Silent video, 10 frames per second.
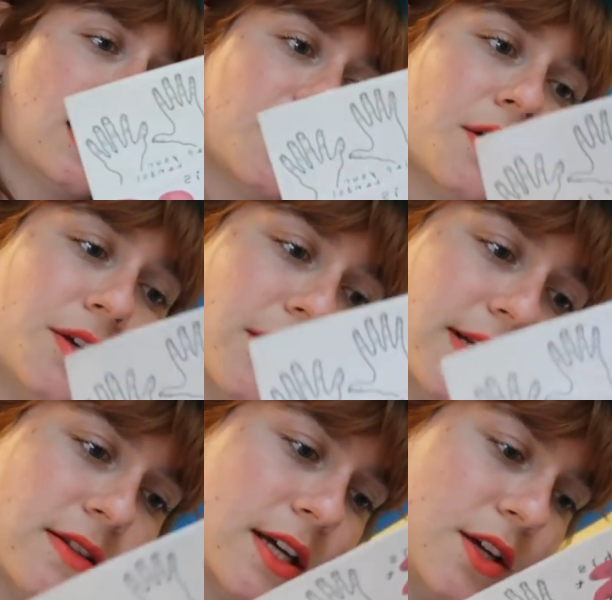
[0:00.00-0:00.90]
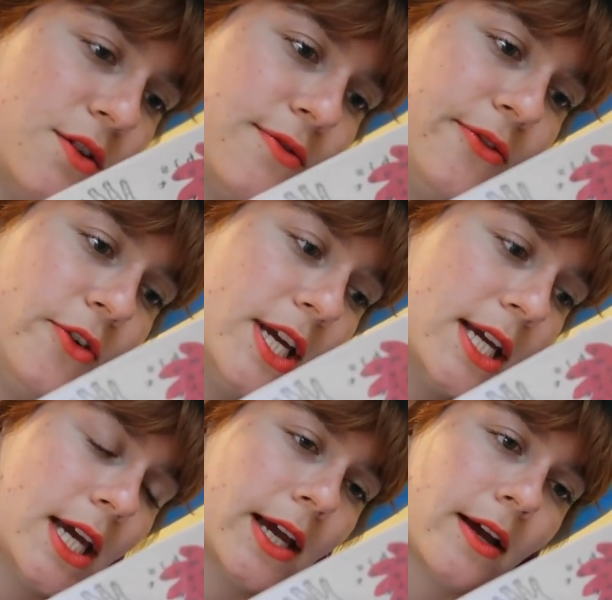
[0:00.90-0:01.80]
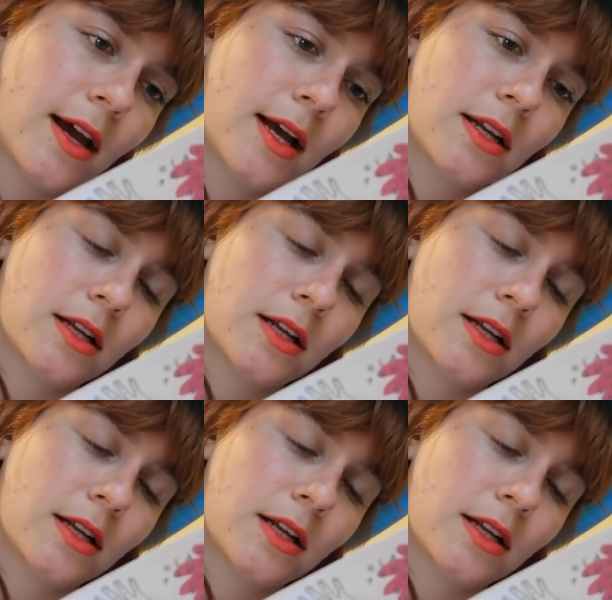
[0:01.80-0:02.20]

I know you guys like your freaking